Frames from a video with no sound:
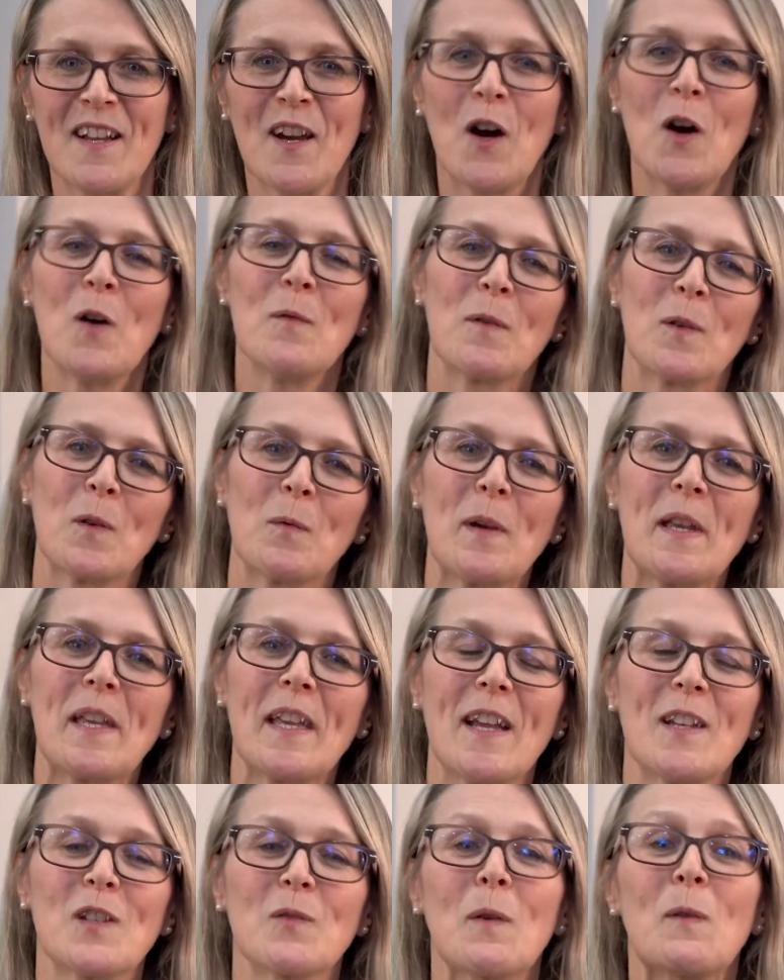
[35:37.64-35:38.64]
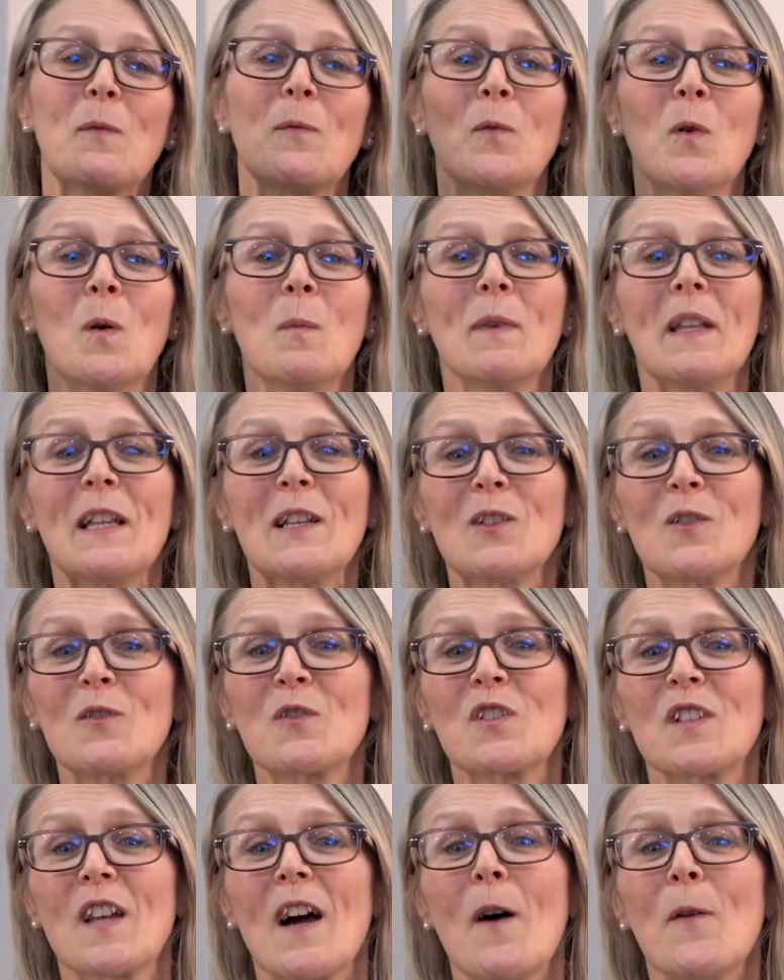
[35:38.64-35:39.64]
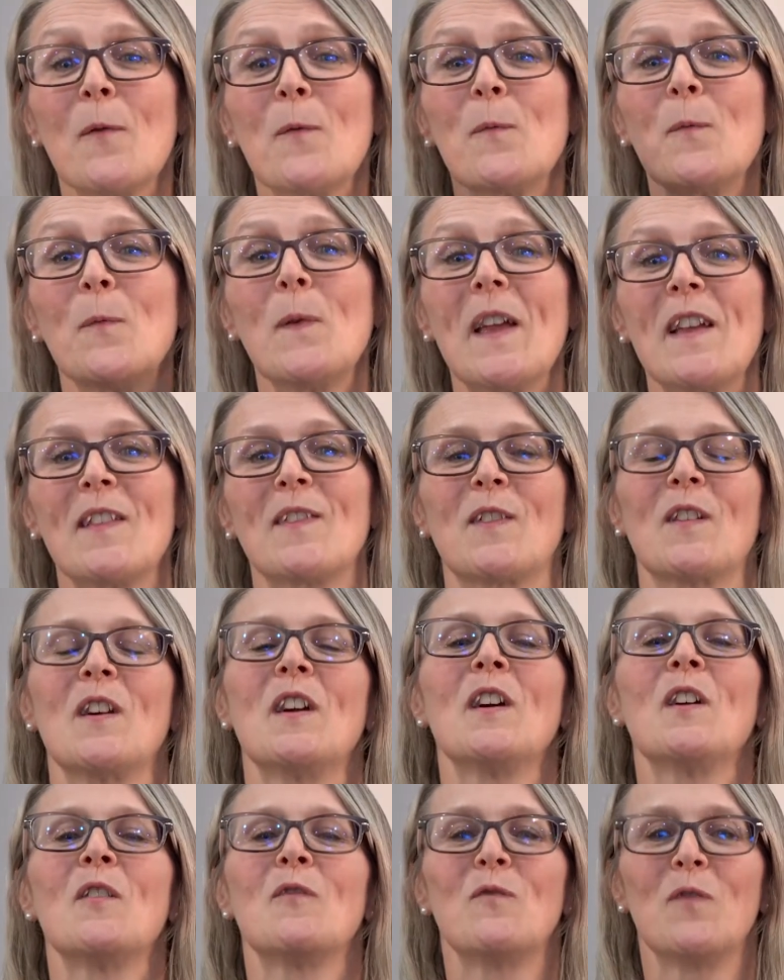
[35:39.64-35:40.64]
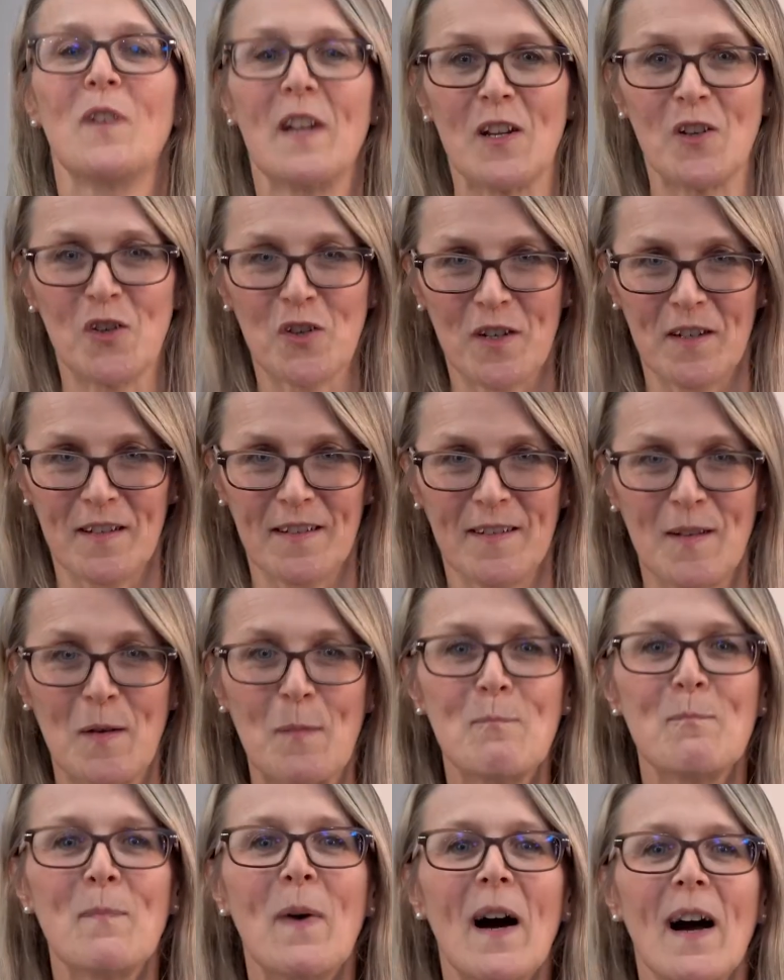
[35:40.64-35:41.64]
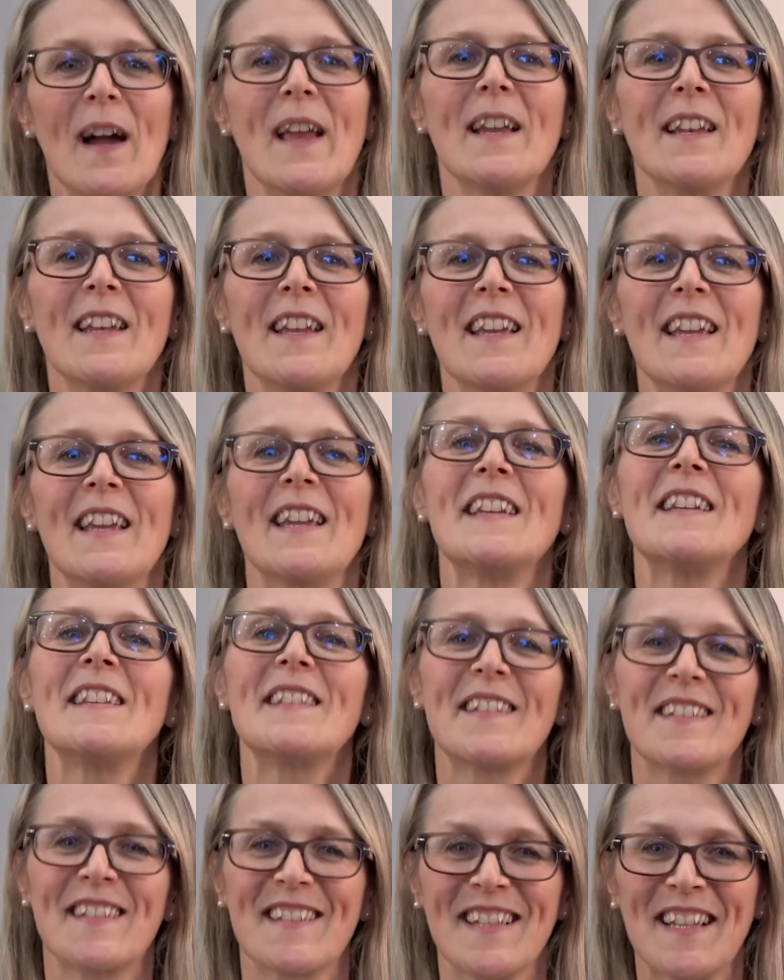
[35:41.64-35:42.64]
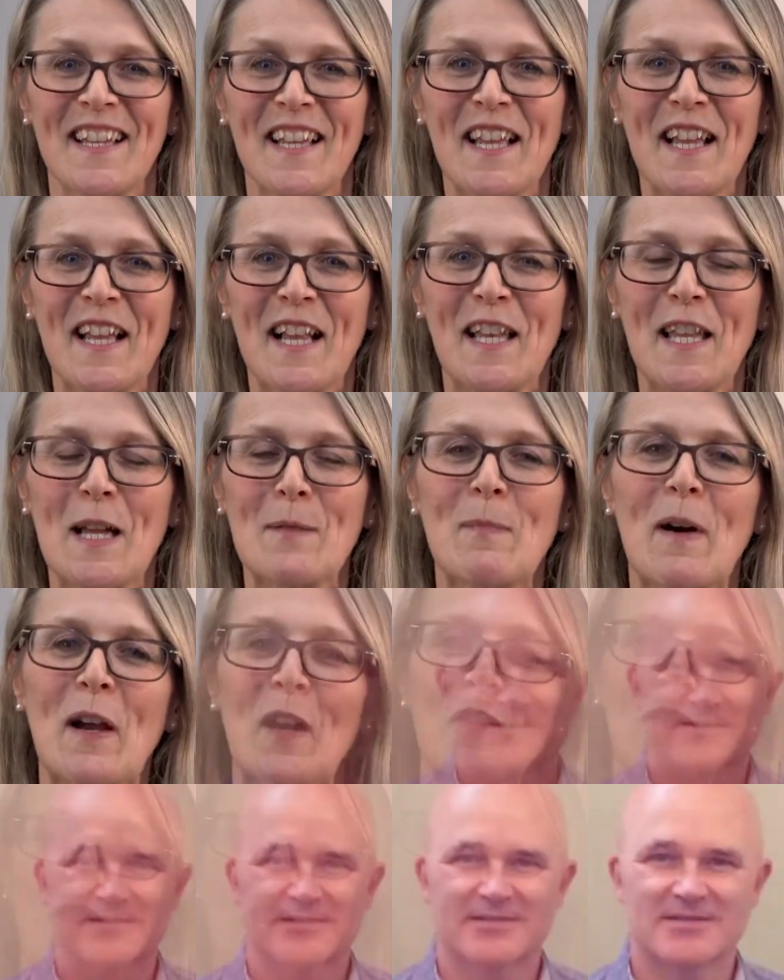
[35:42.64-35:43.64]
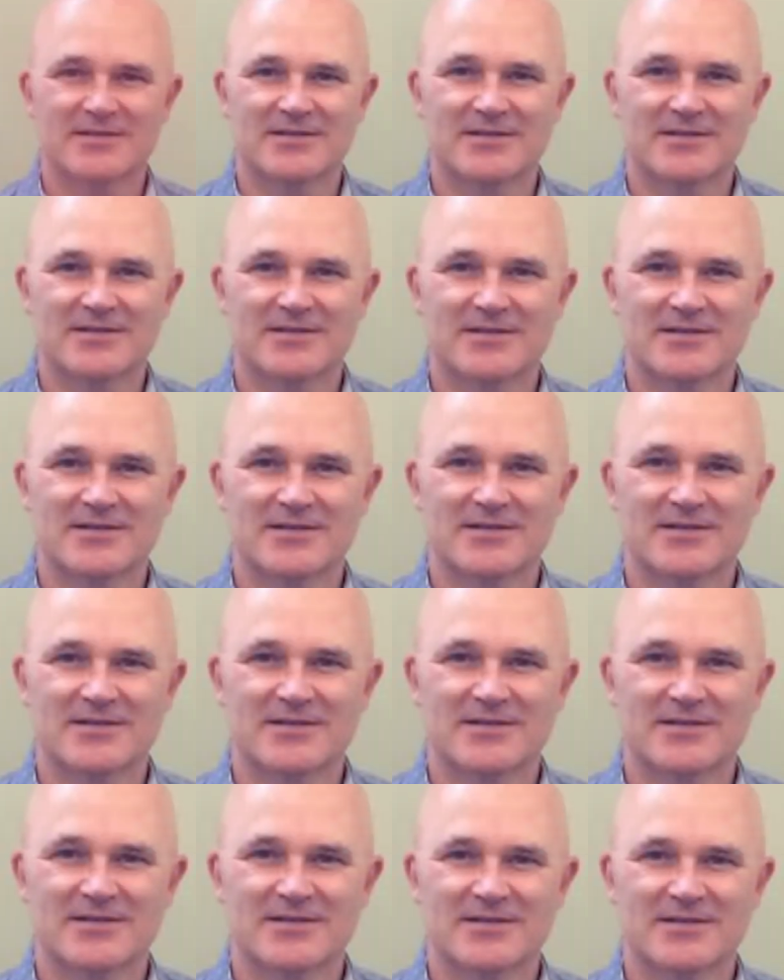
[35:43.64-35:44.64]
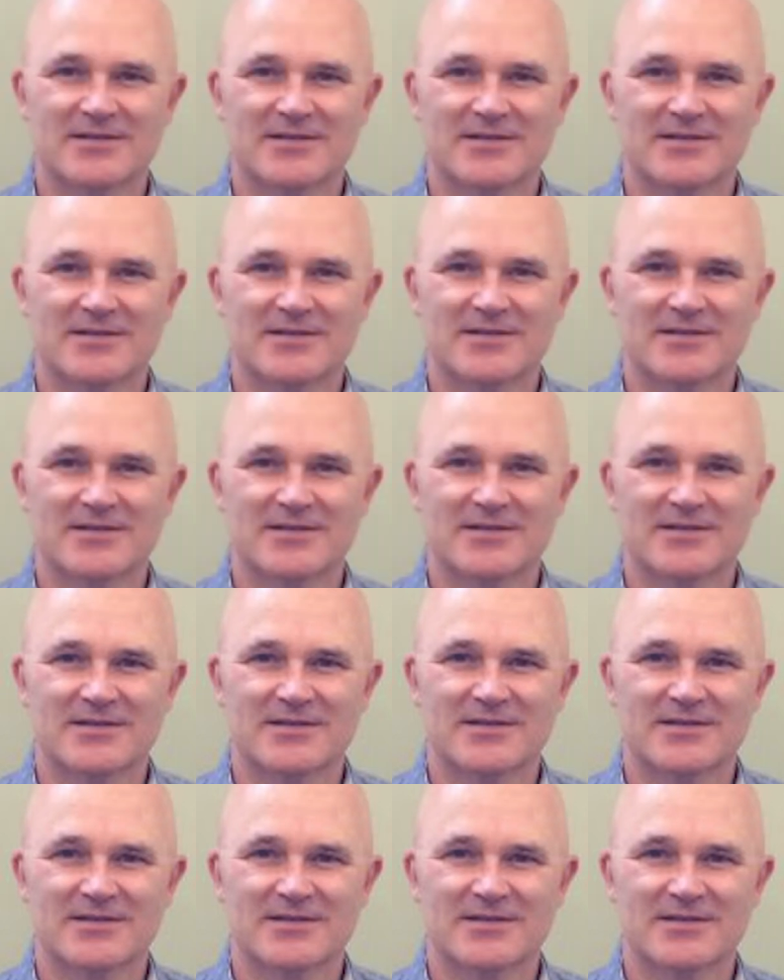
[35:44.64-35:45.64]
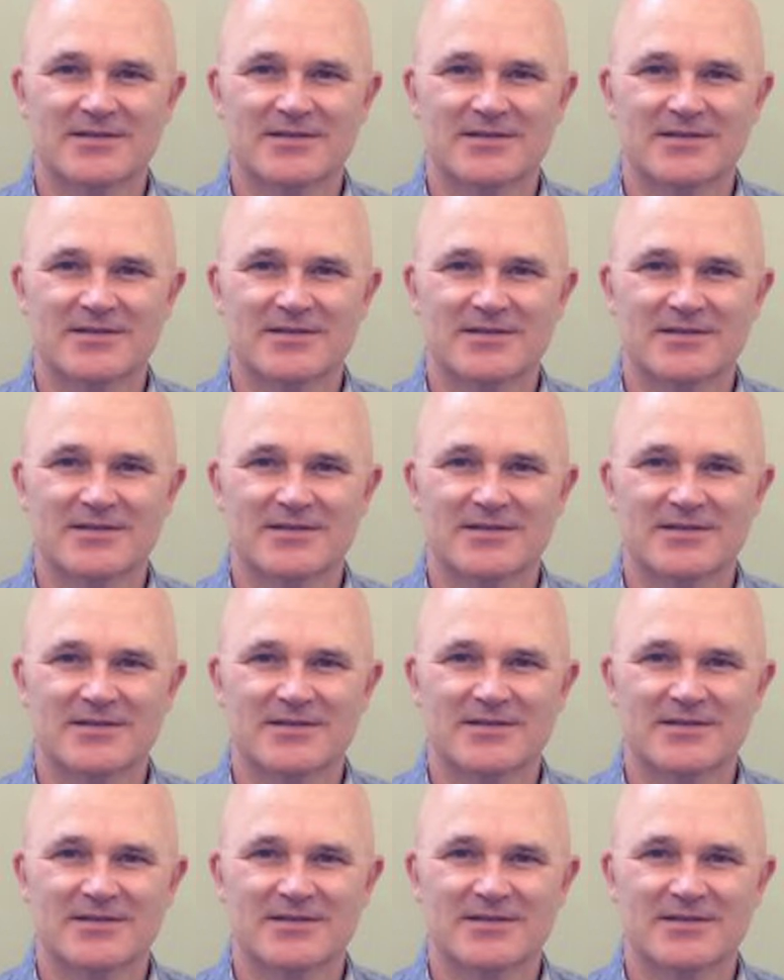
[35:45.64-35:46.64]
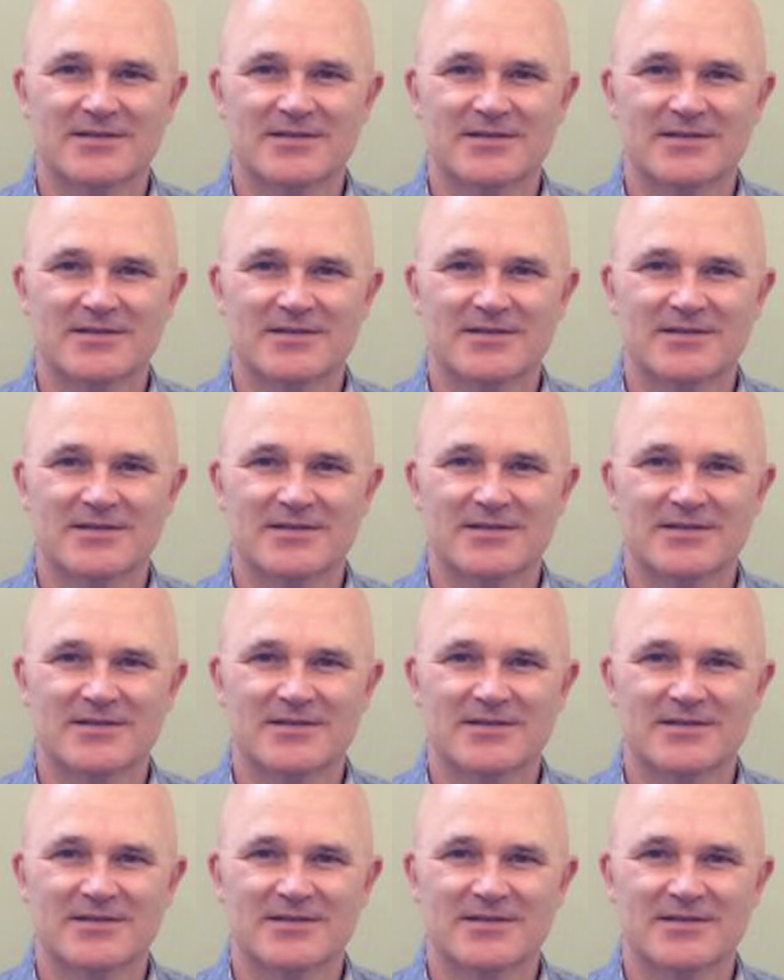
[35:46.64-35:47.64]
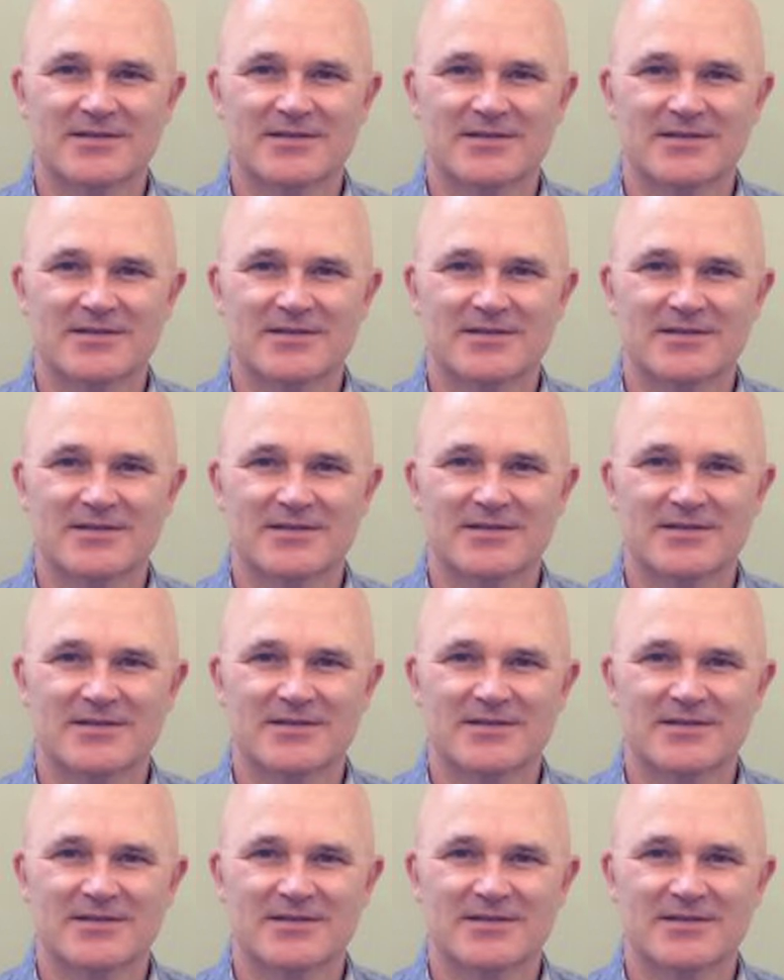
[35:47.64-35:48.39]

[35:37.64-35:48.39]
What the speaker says: over the weekend, we formally launched our fifth region, Pioneer East, led by Graham Blake, who leads the brilliant church in Hope Church in Diss, Norfolk.